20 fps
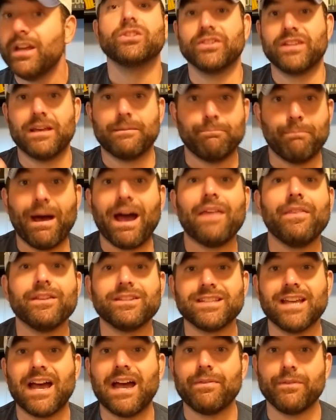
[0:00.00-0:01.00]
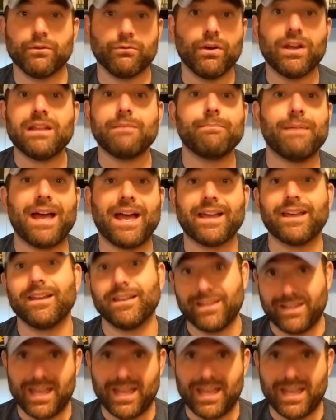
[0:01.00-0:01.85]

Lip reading: So that by the time the running back